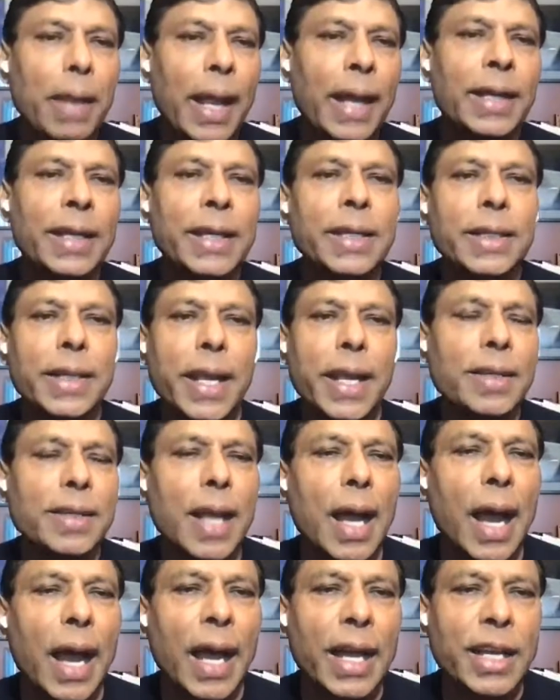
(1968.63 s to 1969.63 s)
and he takes
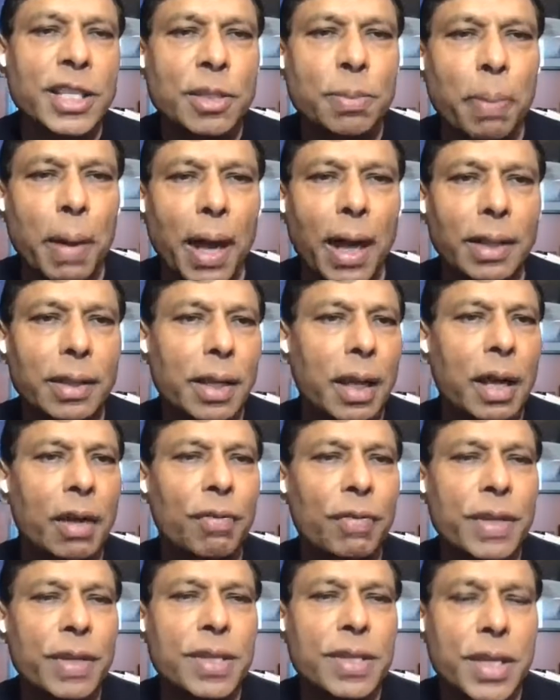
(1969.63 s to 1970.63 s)
ice bath
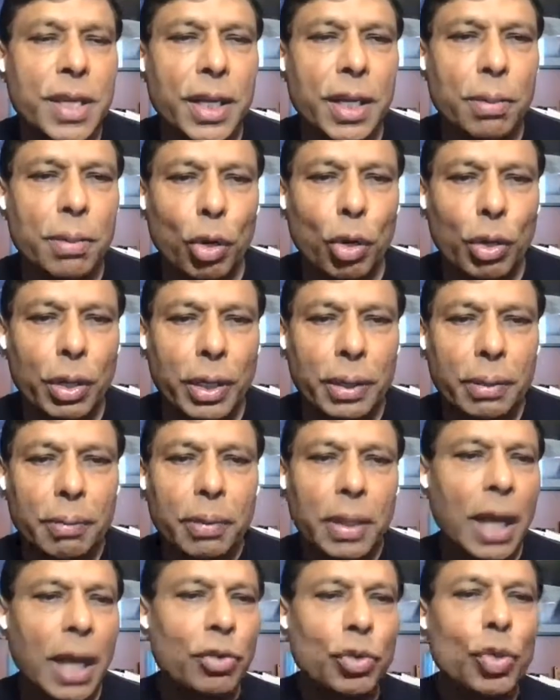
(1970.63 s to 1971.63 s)
every single morning.
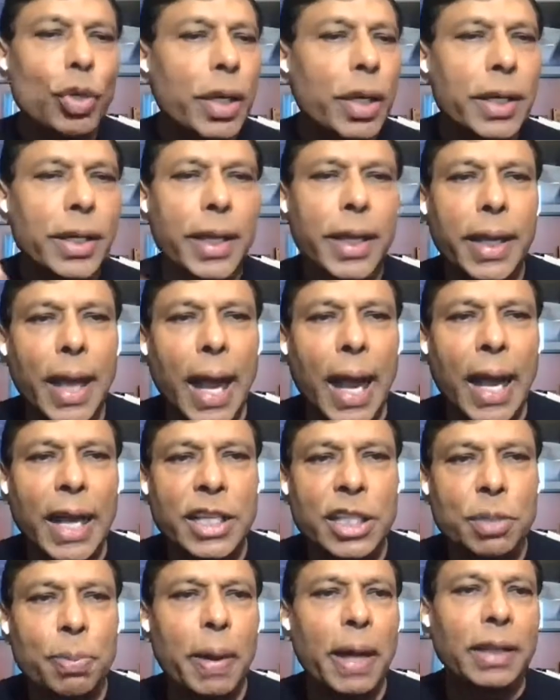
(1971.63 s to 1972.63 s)
Now you can take an
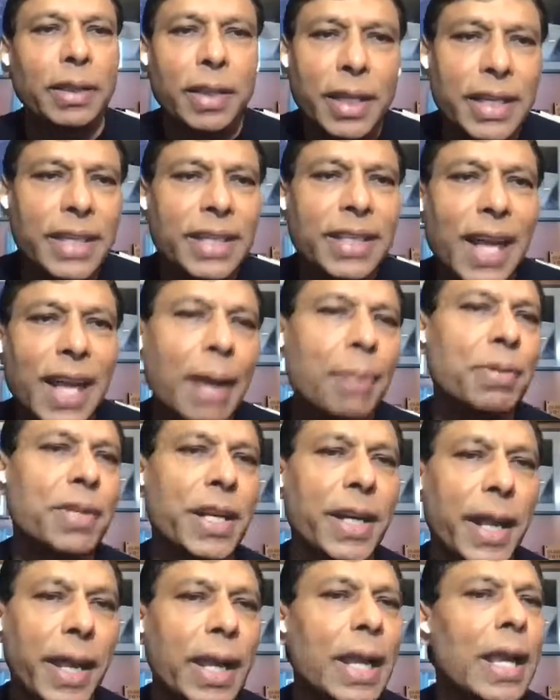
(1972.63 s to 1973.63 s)
ice bath 3 times
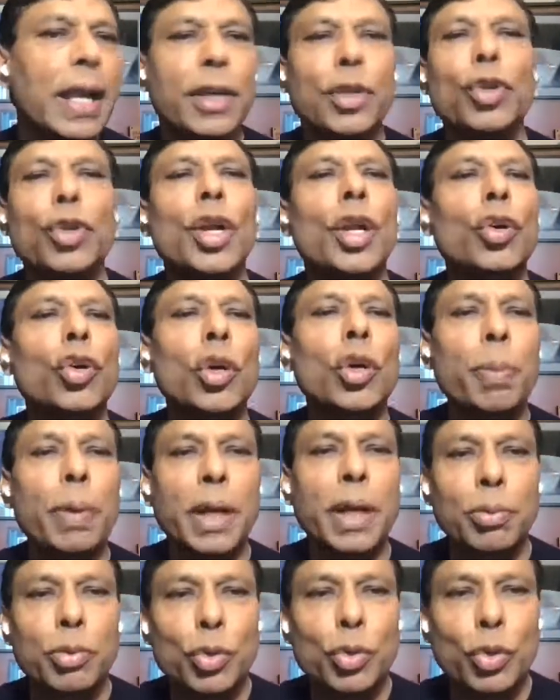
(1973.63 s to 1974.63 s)
a day. You're not going to
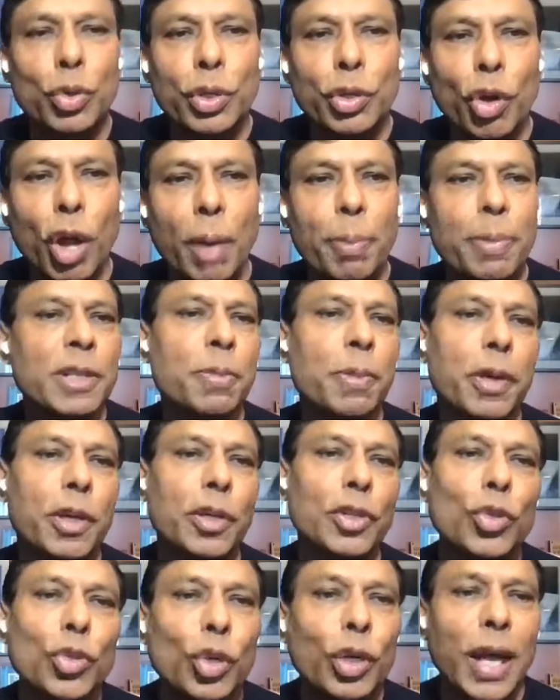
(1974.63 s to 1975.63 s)
become Tony Robbins
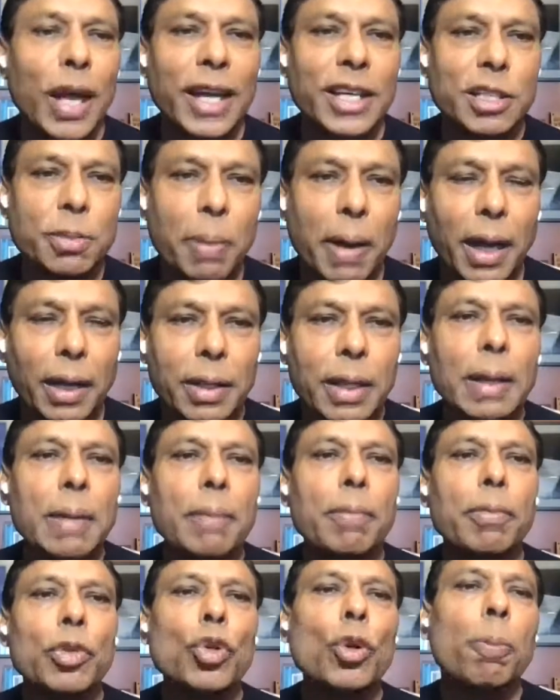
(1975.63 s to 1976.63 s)
because you took ice bath.
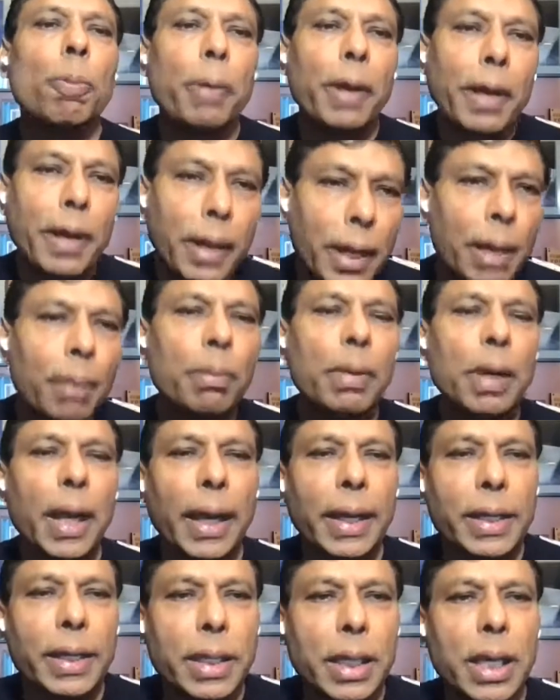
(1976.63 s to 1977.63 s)
You become
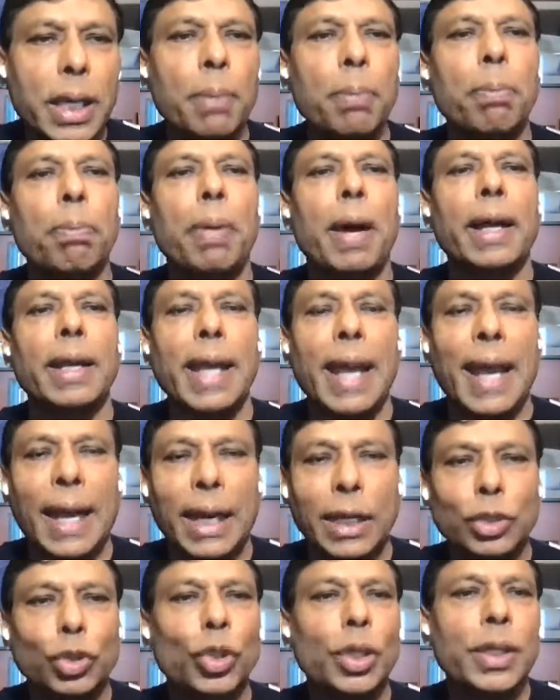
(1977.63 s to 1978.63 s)
like him by
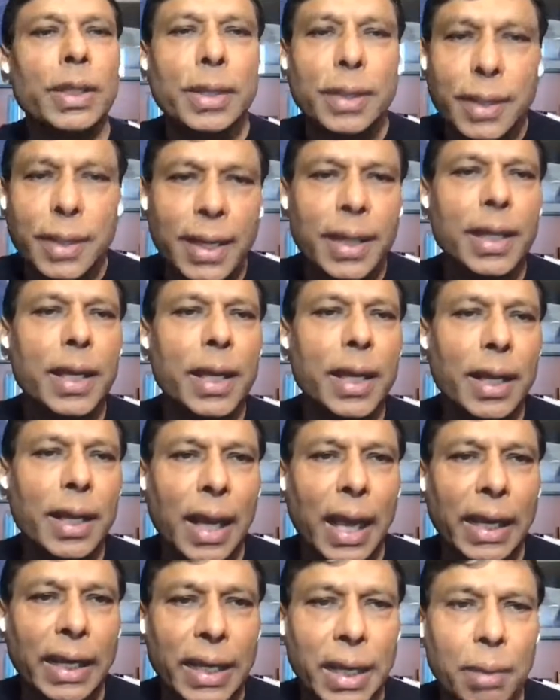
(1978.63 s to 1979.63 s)
actually thinking
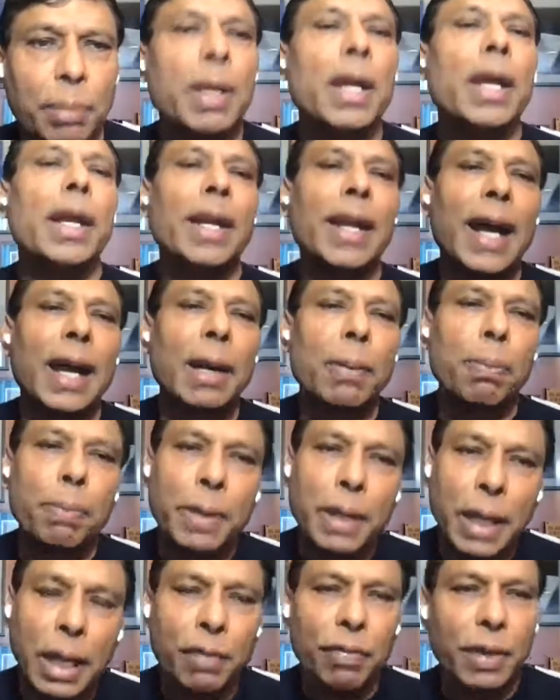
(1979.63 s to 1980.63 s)
like him, not
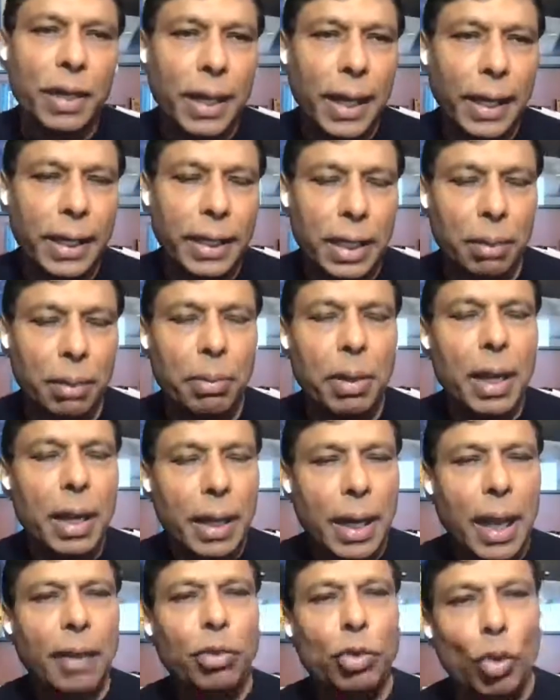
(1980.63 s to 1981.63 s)
behaving like him.
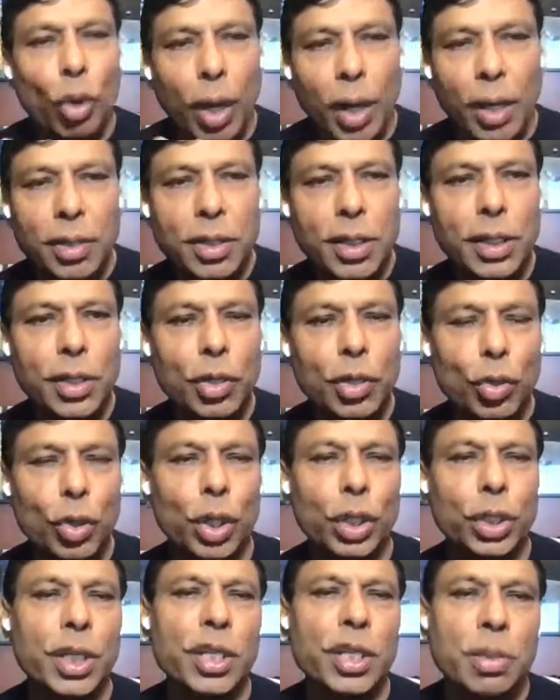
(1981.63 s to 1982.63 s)
Now, to answer your
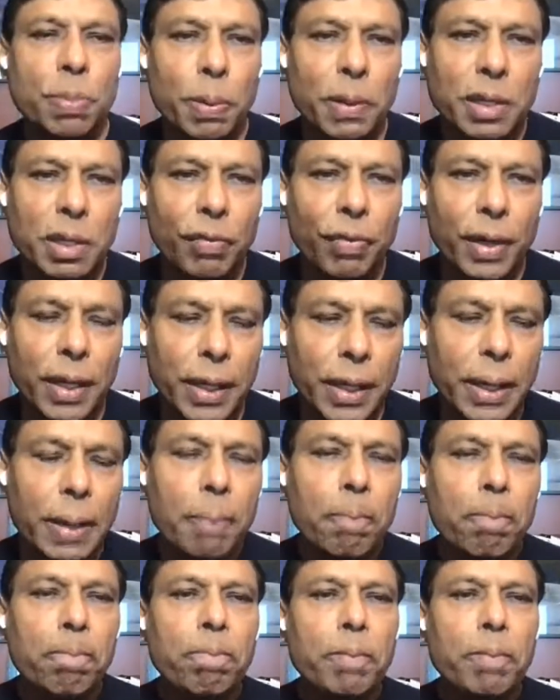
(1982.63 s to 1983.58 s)
question specifically,